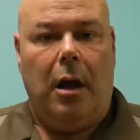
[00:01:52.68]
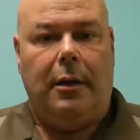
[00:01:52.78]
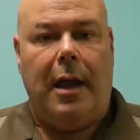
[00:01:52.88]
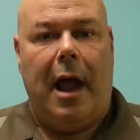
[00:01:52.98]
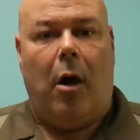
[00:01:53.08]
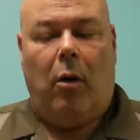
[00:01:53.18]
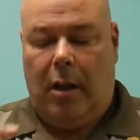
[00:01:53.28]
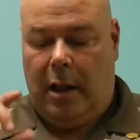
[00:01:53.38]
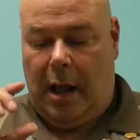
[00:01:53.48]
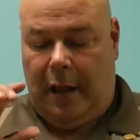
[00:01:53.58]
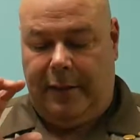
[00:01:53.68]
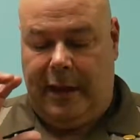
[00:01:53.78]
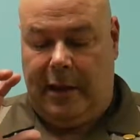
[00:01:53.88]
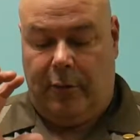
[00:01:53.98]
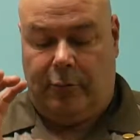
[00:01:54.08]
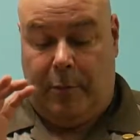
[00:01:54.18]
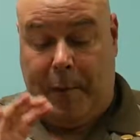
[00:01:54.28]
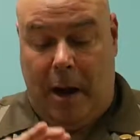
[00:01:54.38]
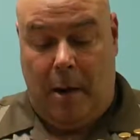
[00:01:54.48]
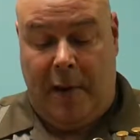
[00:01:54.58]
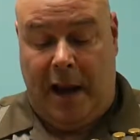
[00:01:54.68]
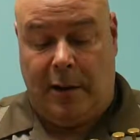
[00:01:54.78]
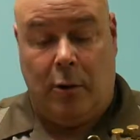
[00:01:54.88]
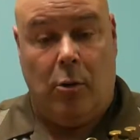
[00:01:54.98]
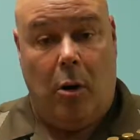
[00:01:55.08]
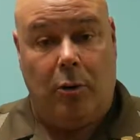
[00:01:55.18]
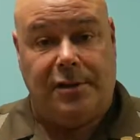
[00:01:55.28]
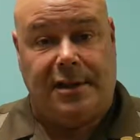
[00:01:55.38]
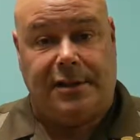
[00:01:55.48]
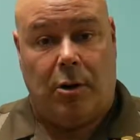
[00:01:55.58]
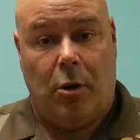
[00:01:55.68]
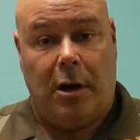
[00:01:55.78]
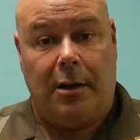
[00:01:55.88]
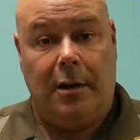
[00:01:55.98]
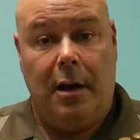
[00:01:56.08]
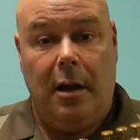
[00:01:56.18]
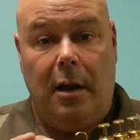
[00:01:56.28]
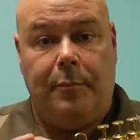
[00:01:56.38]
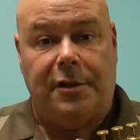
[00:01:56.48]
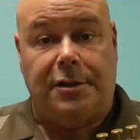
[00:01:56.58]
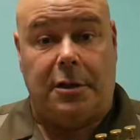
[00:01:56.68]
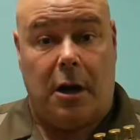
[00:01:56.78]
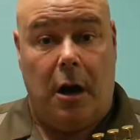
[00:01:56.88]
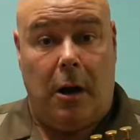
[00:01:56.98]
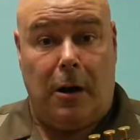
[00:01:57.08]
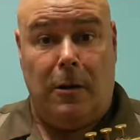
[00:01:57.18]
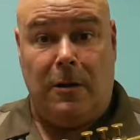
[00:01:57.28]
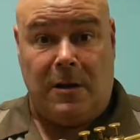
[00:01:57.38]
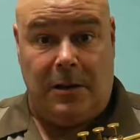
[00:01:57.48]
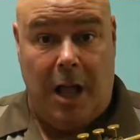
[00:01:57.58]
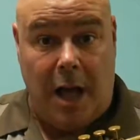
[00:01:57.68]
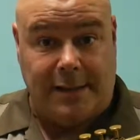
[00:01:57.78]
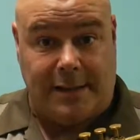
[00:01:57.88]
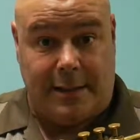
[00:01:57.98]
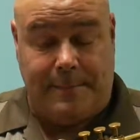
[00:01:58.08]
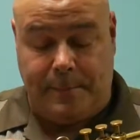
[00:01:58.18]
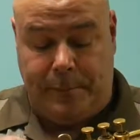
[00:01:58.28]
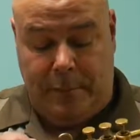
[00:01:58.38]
Now, the repairman who owns this horn, Mr. Carl Clausen,